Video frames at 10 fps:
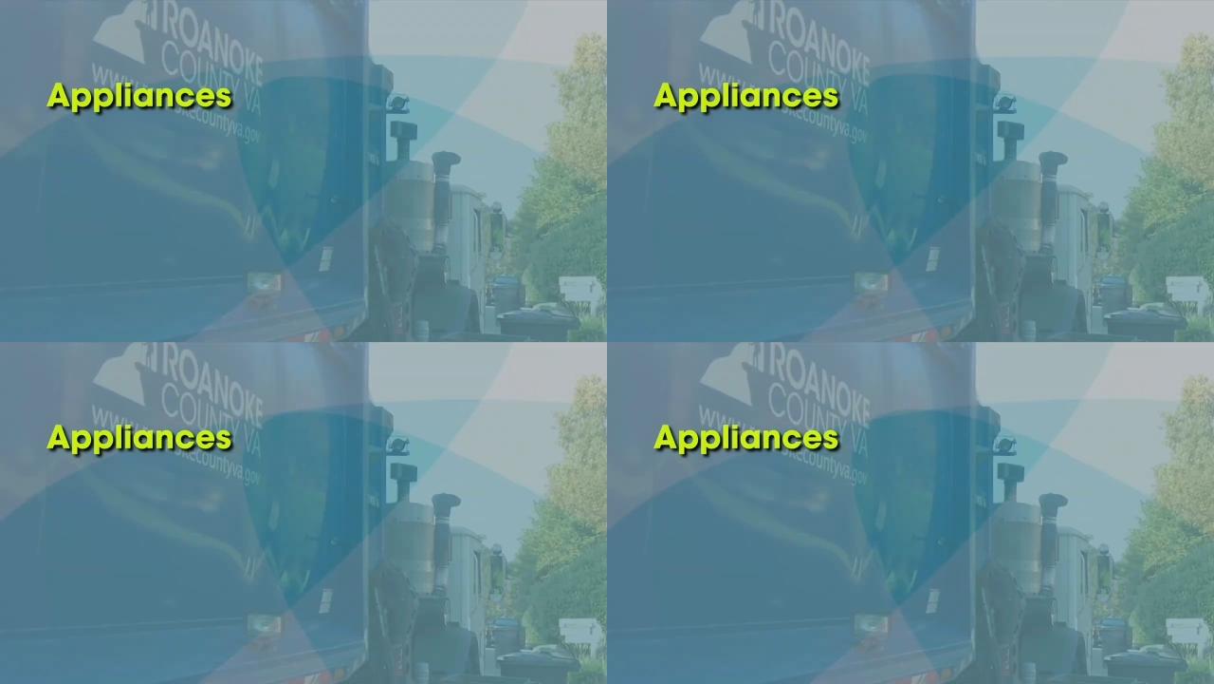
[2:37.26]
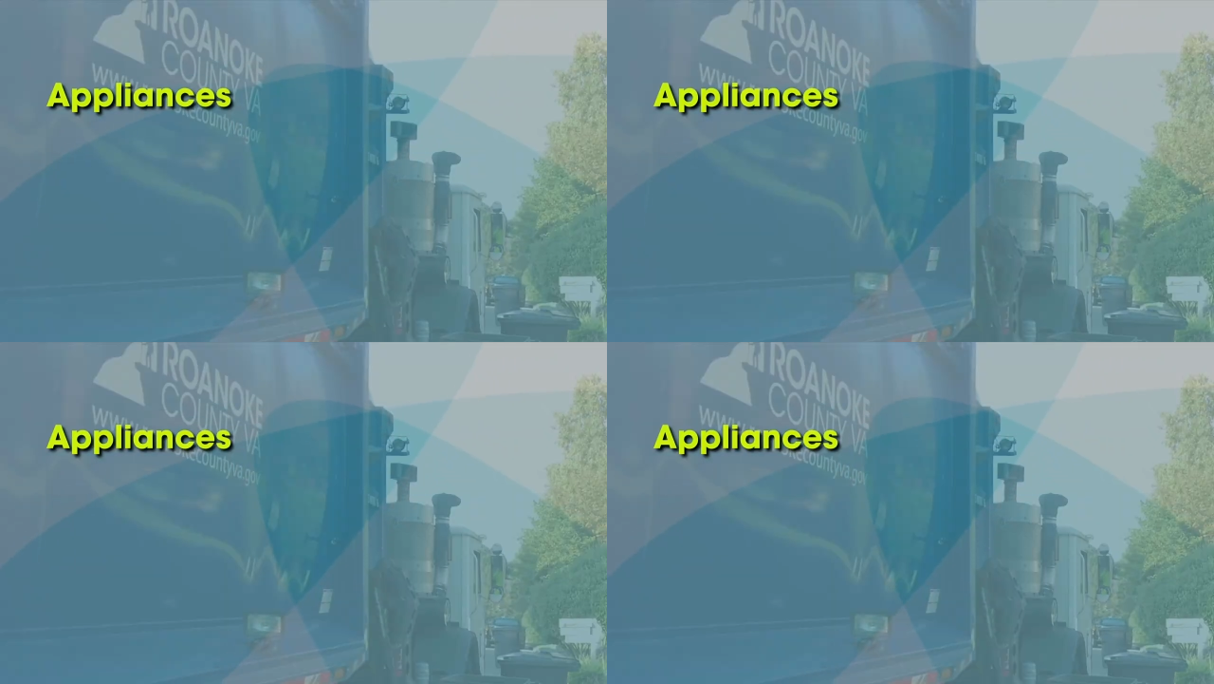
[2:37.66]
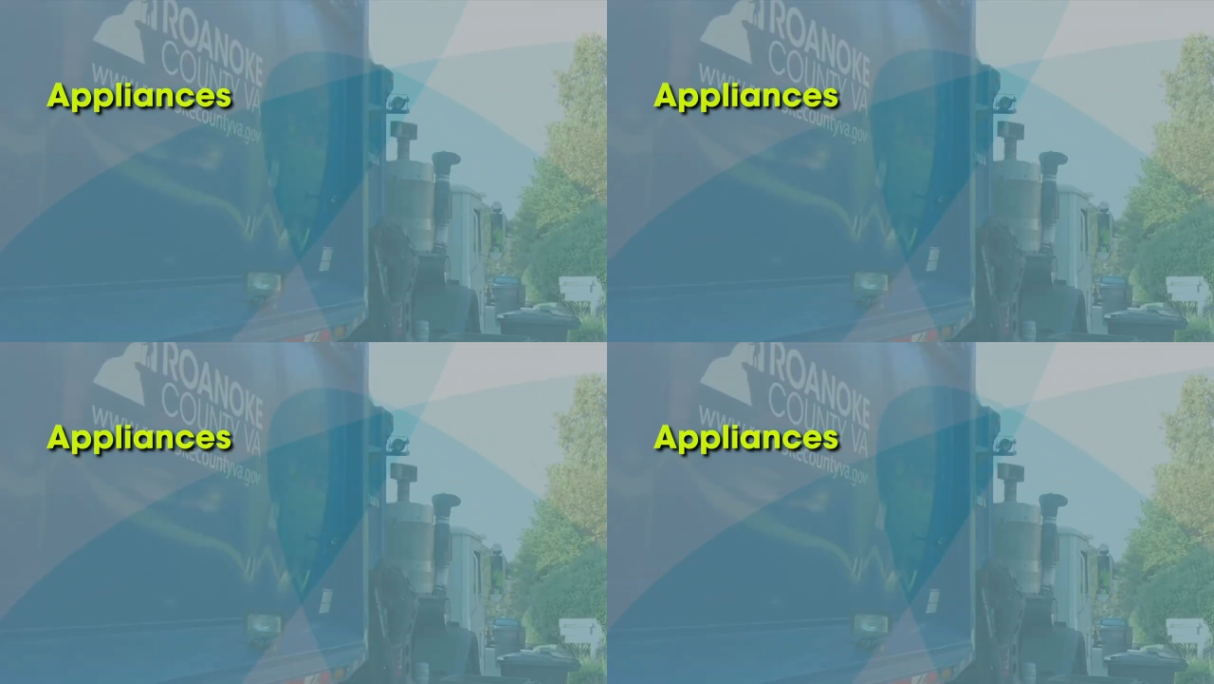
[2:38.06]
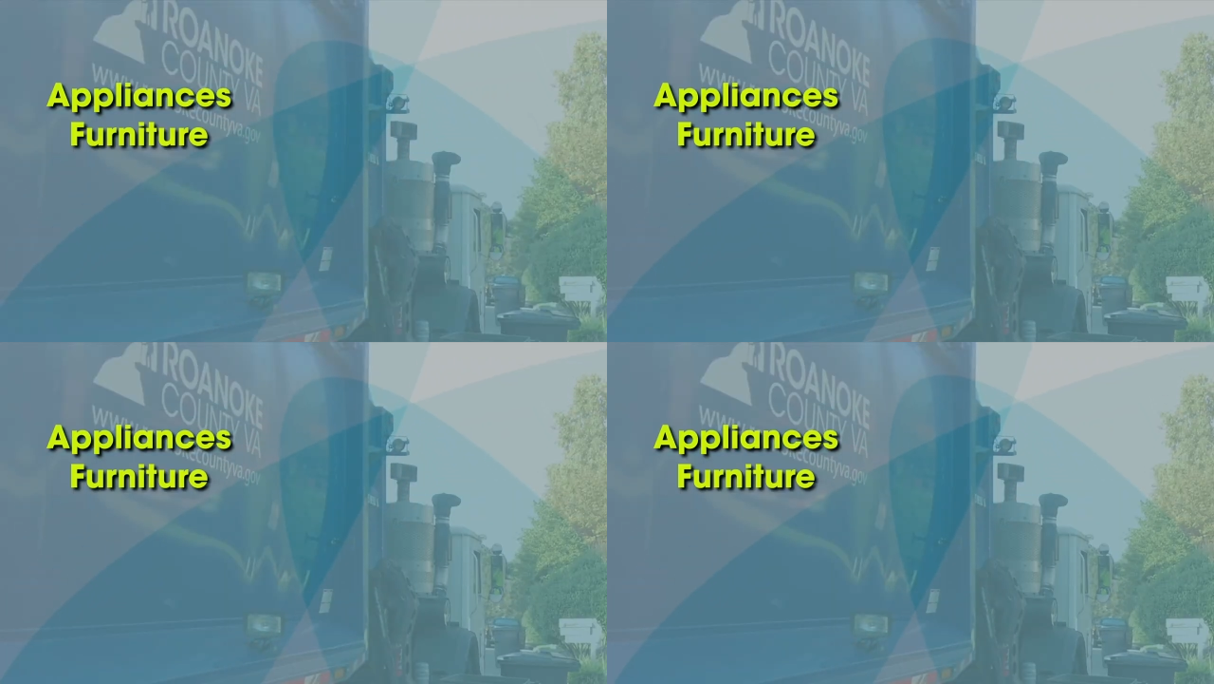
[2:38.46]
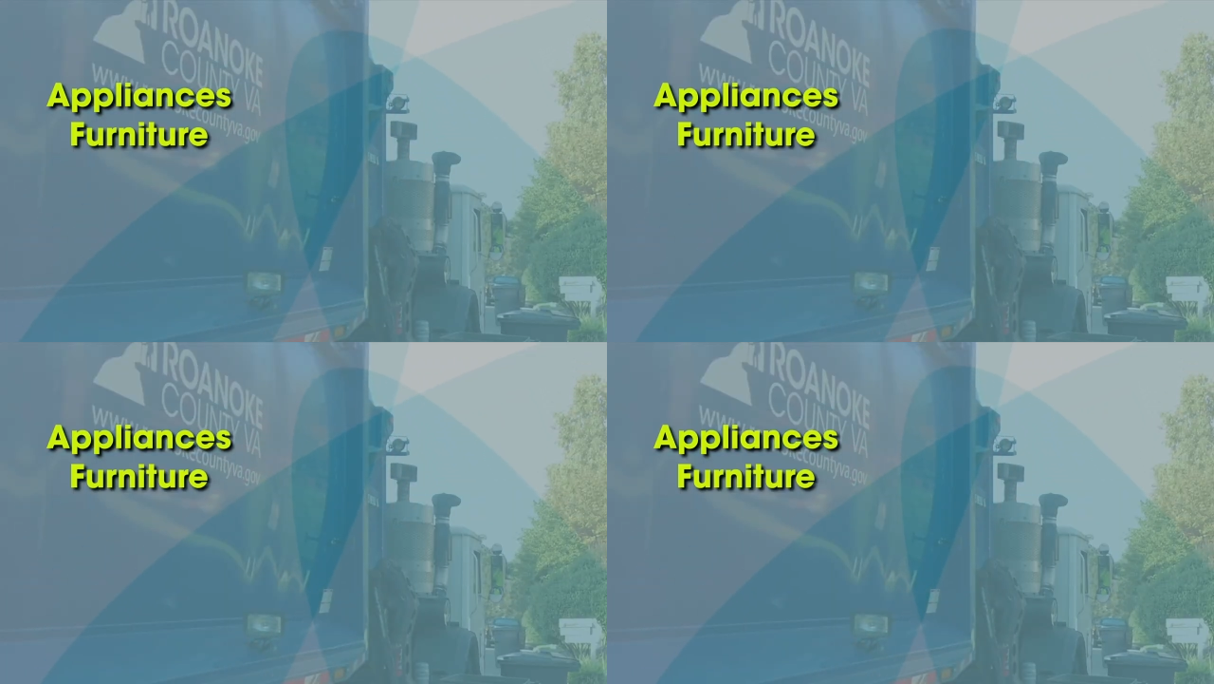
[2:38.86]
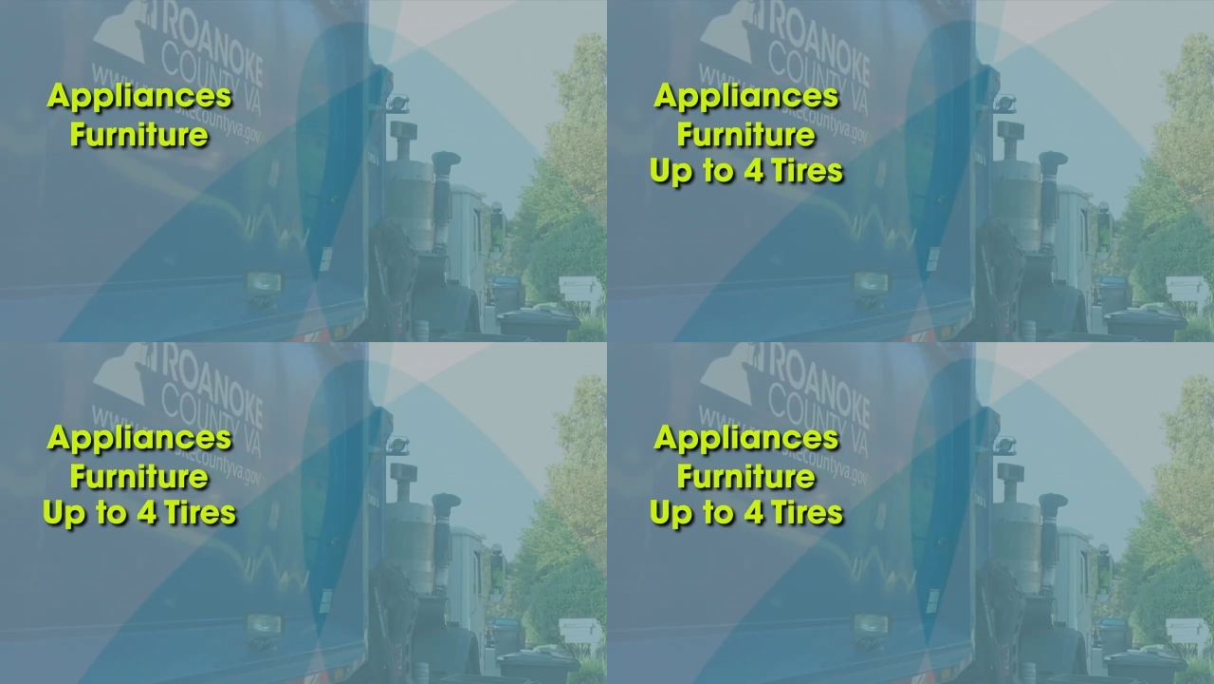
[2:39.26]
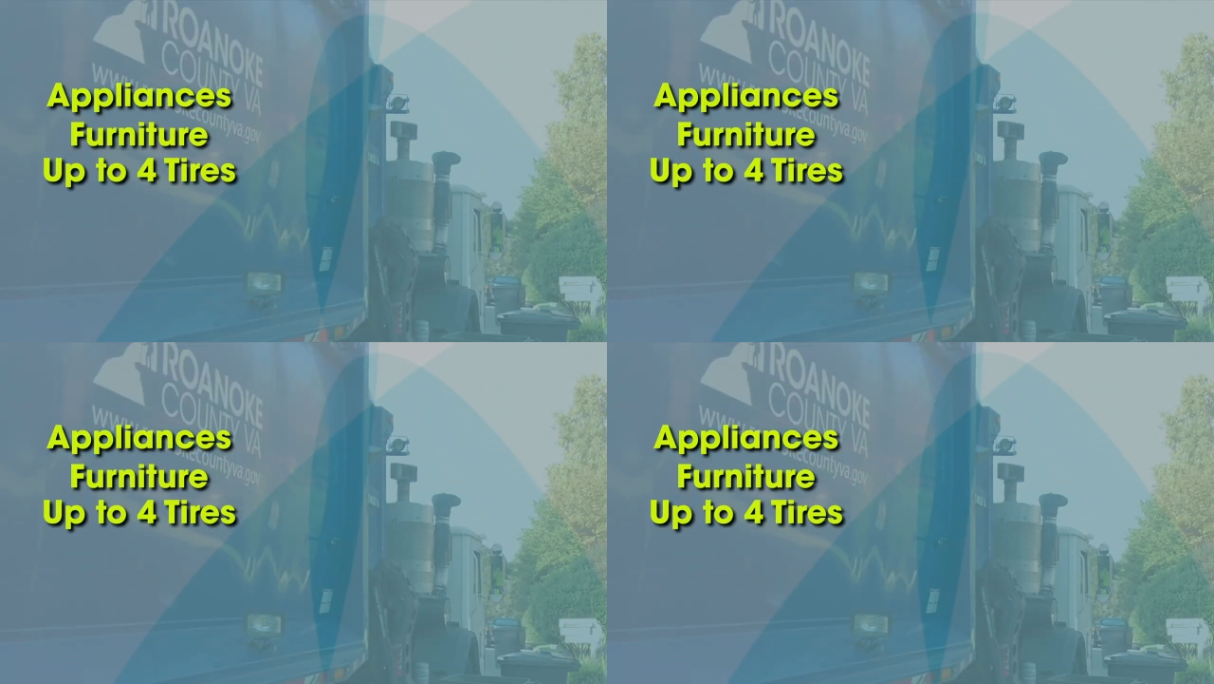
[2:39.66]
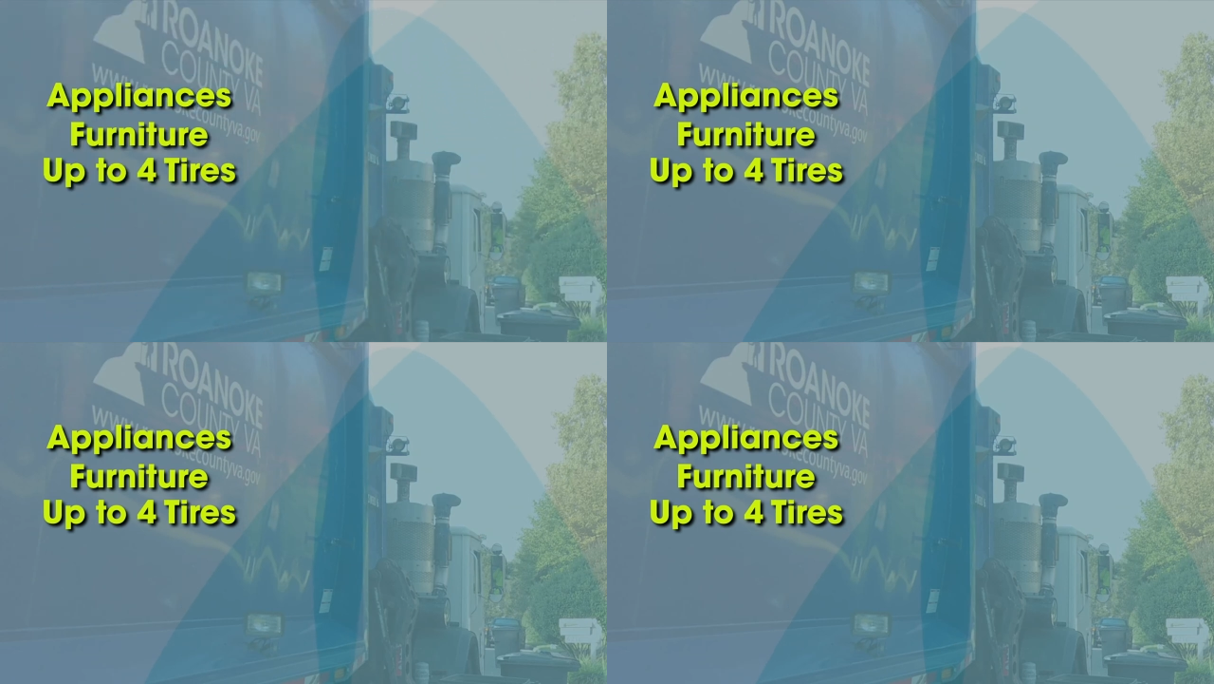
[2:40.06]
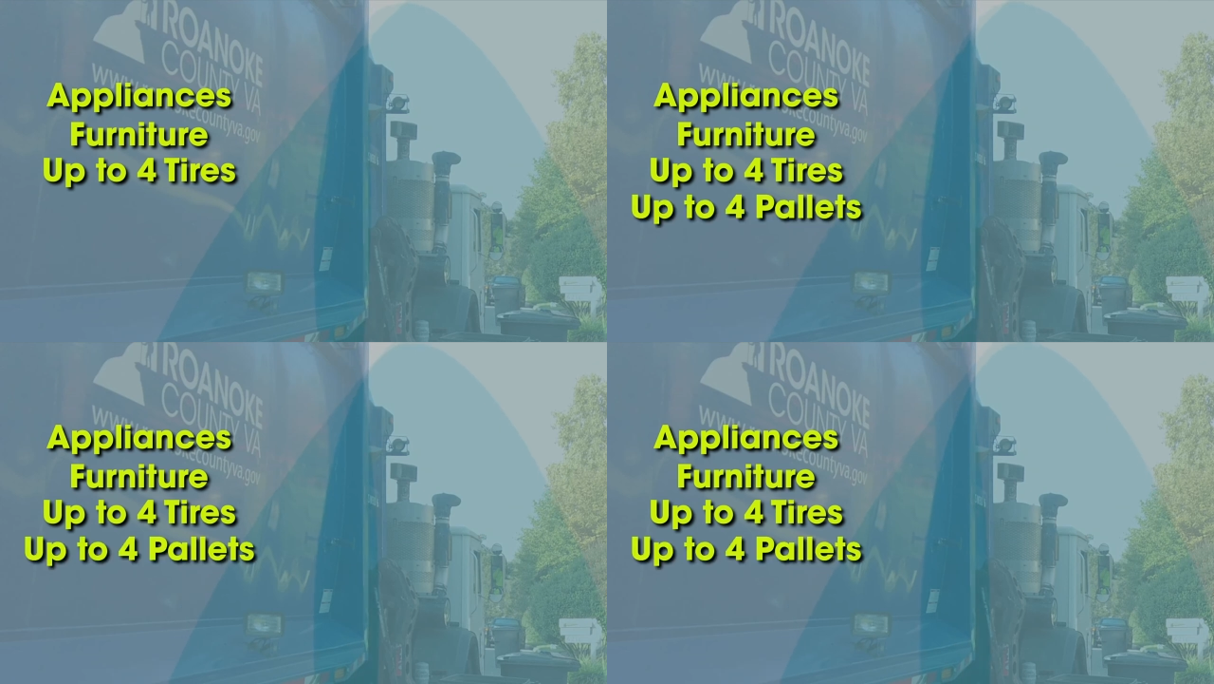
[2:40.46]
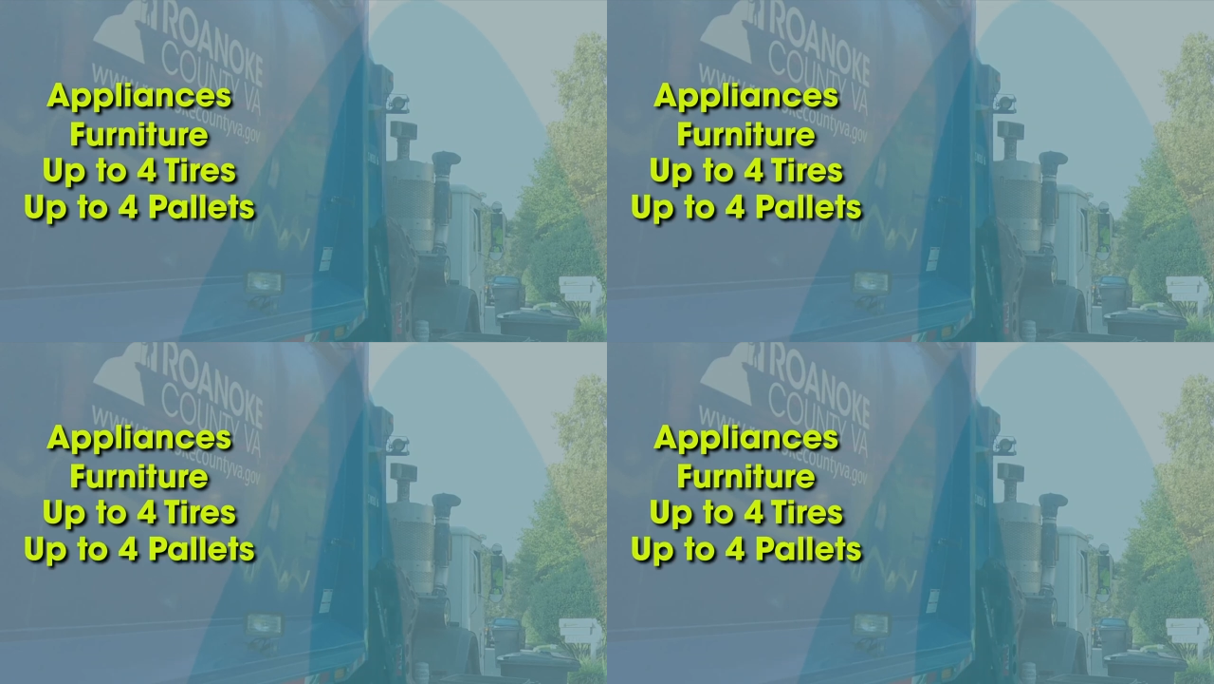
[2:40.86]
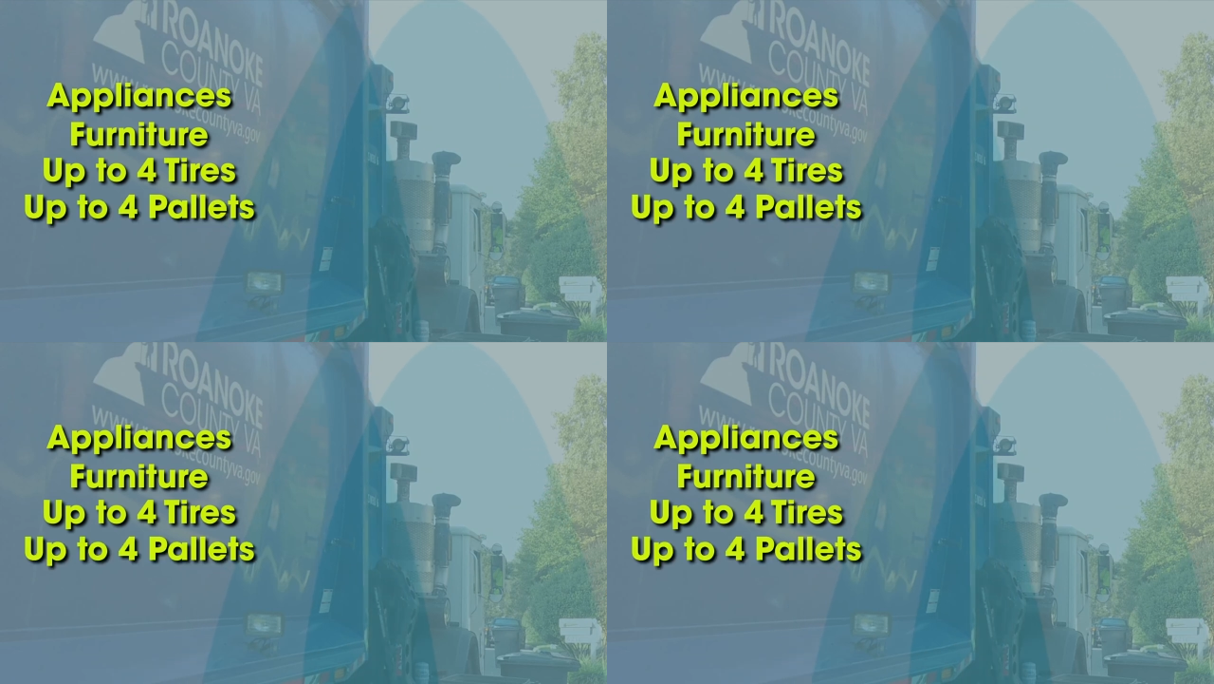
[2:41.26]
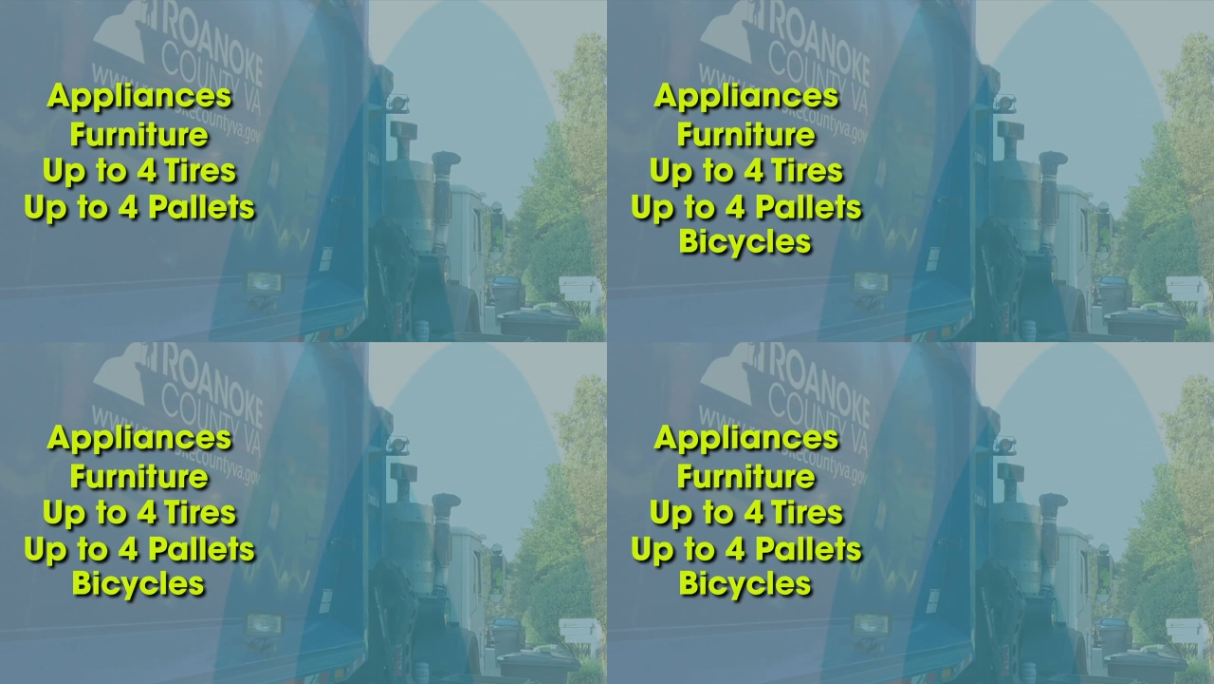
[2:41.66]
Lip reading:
No face is visible, so there are no lips to read.